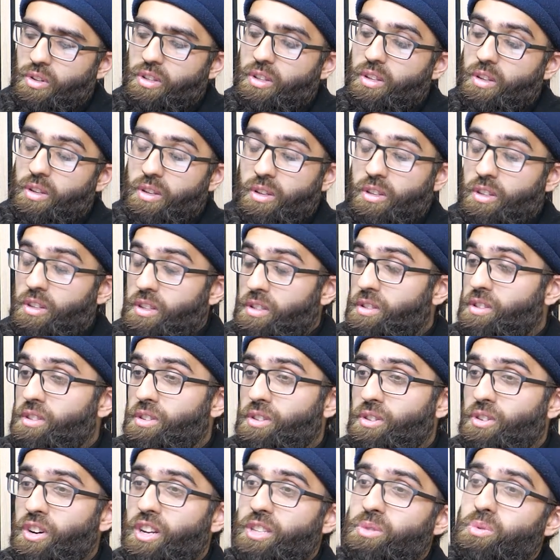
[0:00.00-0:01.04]
It's
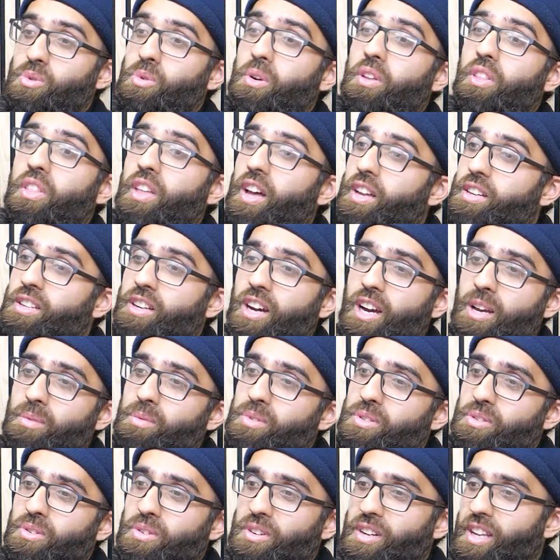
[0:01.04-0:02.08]
crazy. We're talking at that time.
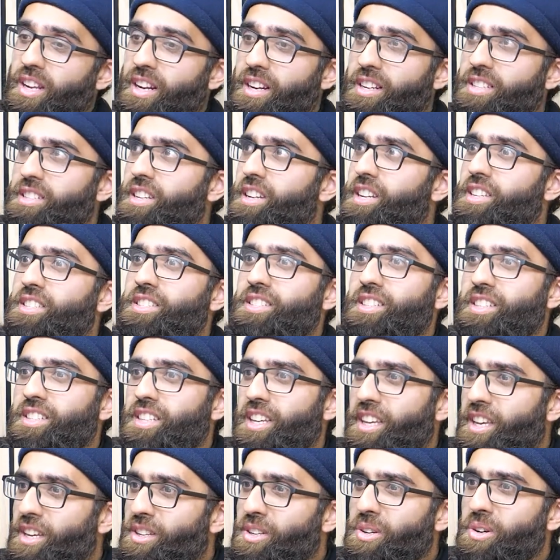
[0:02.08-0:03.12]
It's only like less than a
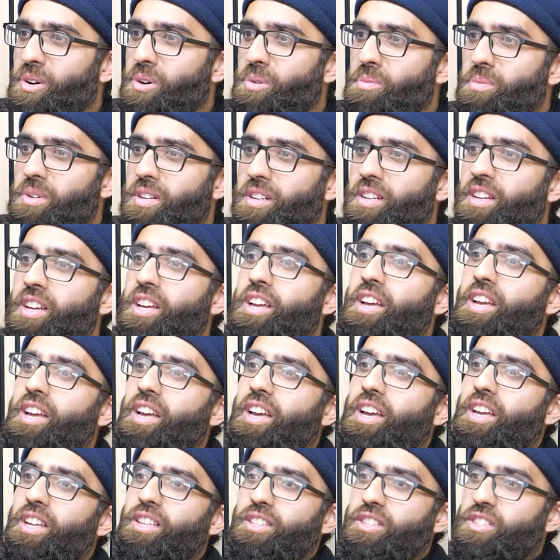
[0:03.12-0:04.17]
decade ago, but
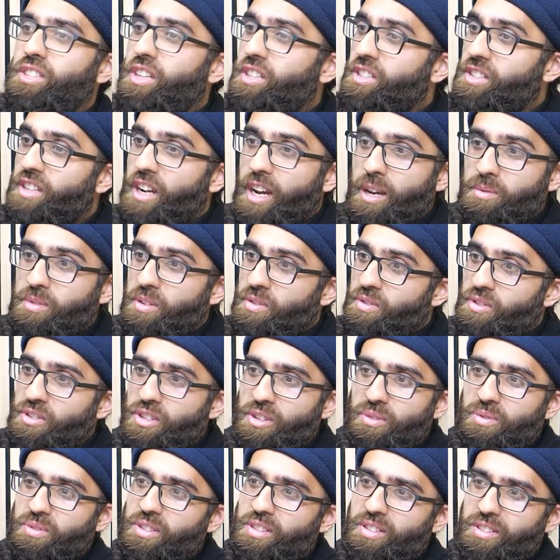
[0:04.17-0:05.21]
times have
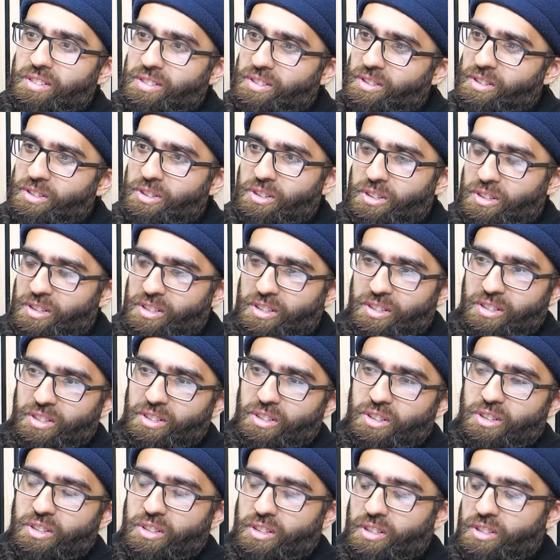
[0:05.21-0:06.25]
shifted
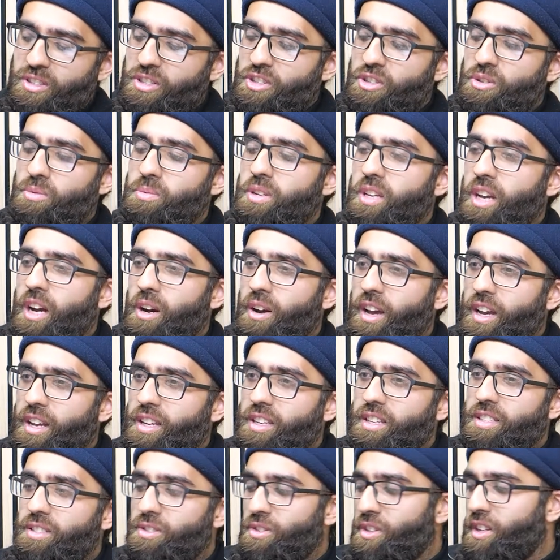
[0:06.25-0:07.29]
considerably how
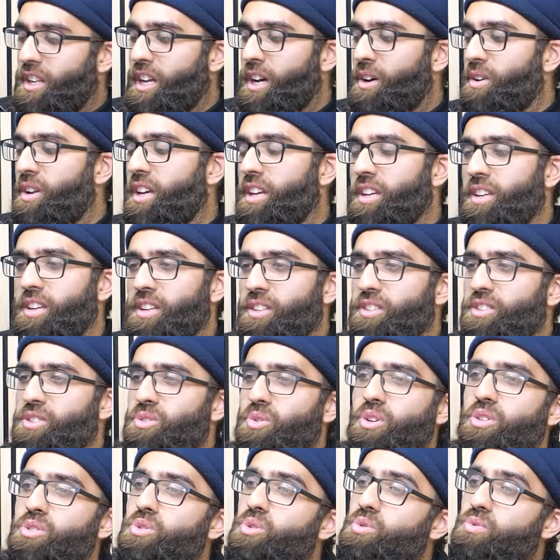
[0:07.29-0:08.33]
easy. So now, like, there's
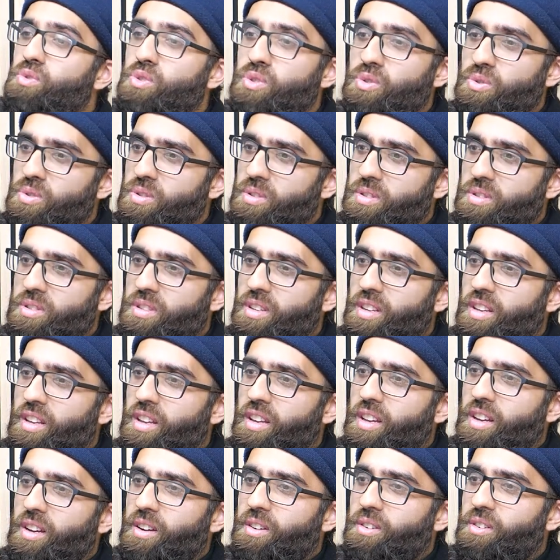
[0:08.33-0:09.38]
no excuse for students.
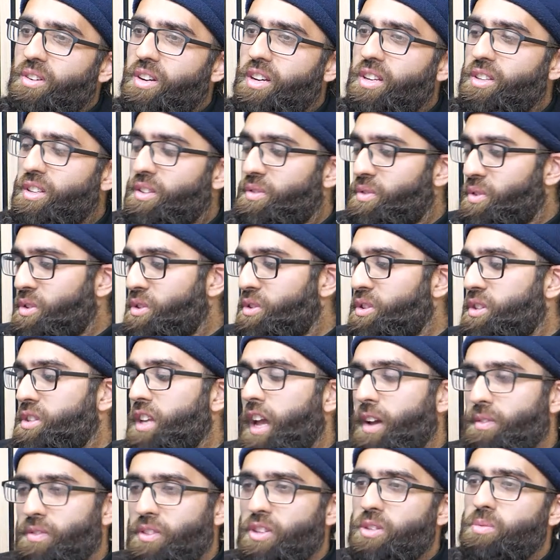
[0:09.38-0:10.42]
Yeah. Right? If you just
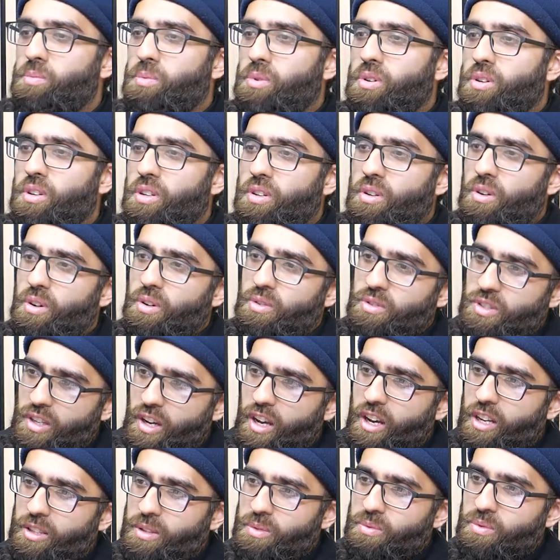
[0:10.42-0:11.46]
have this book of Shaykh
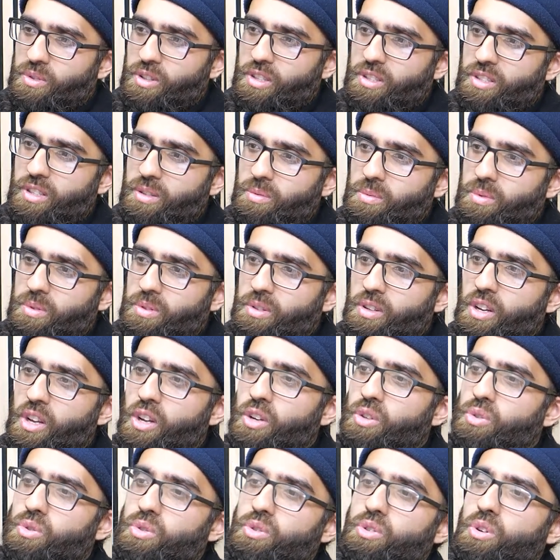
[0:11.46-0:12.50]
Hatim, for example,
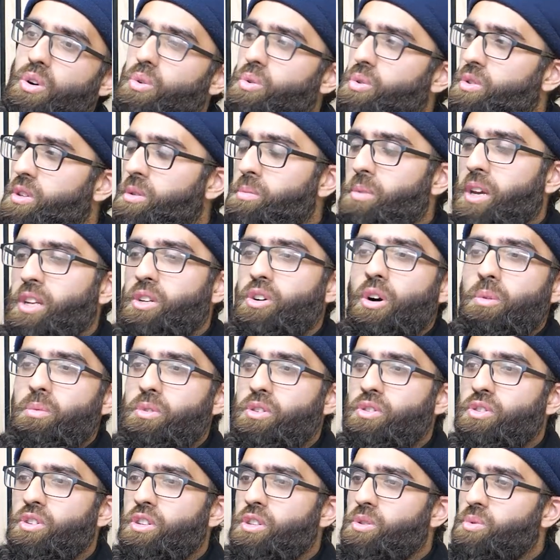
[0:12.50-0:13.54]
you know all the main
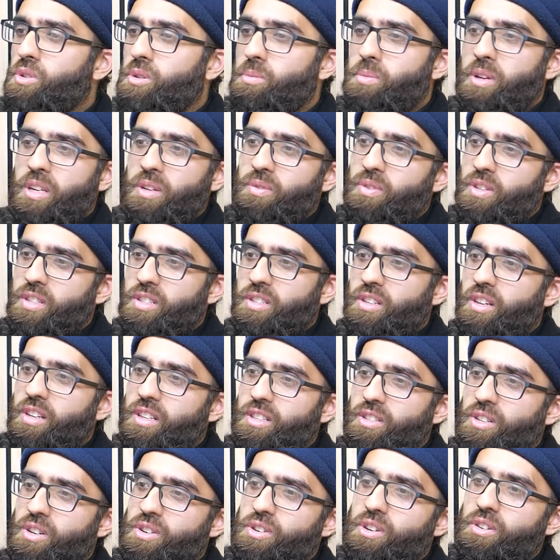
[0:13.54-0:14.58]
commentaries, what the benefits are,
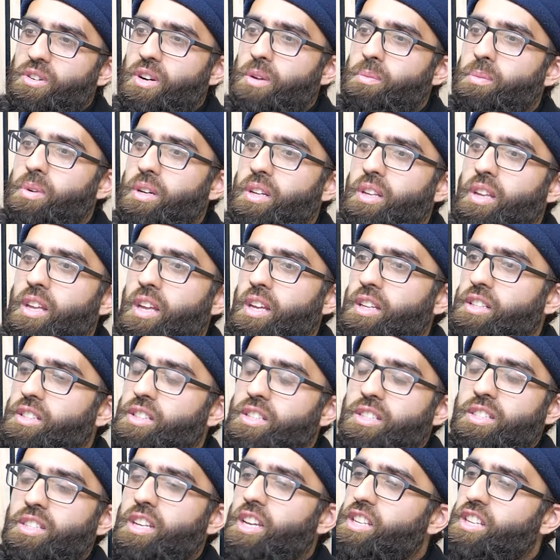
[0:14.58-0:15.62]
etc. Right? But
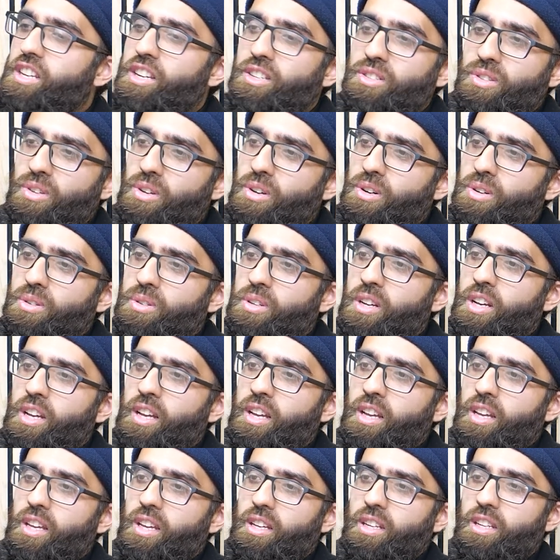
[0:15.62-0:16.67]
just 10 years ago,
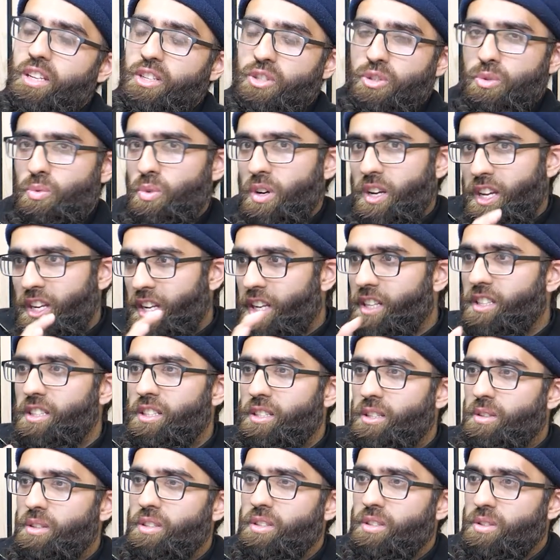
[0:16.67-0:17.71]
unless you were
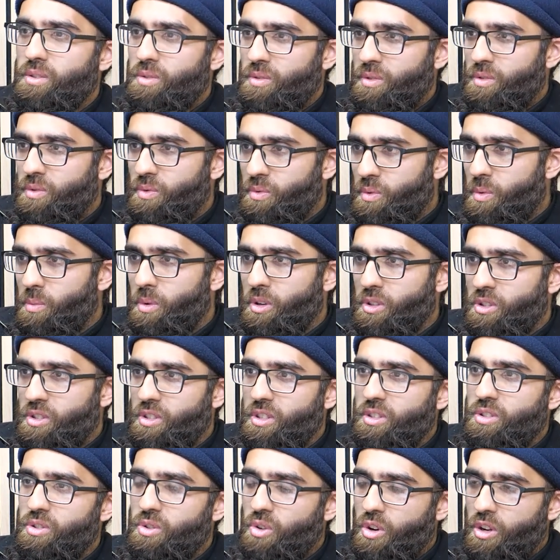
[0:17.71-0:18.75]
connected in this amongst
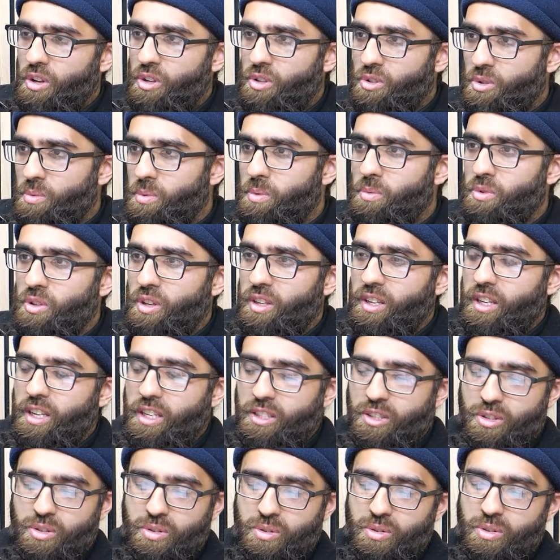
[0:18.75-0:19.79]
certain scholars or people you're
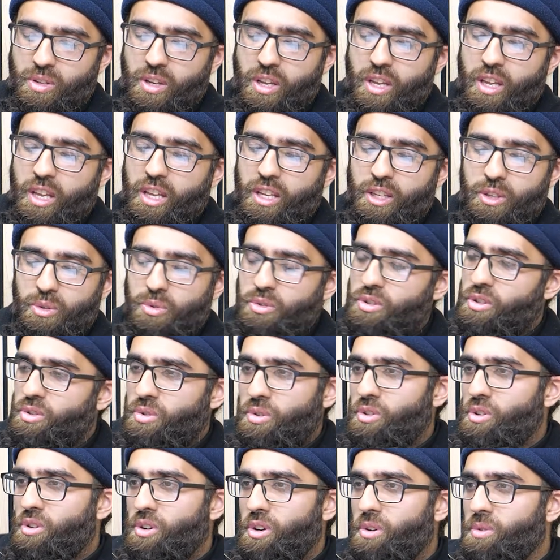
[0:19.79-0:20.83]
connected to, you're just
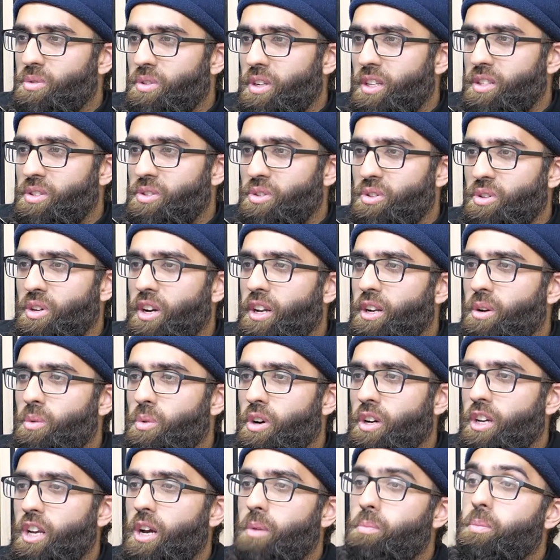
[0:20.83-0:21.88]
on your own. And so you kind of
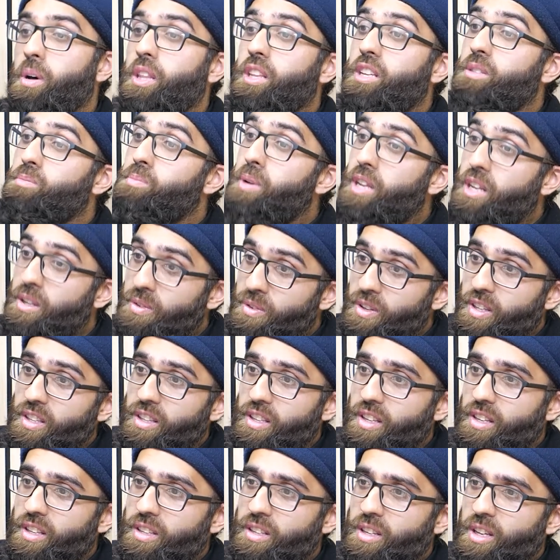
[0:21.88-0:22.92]
work out, but there's benefit in
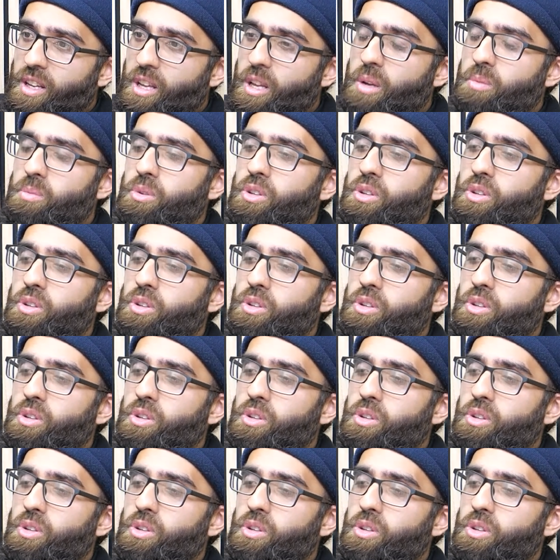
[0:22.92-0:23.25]
that. Mm-hmm.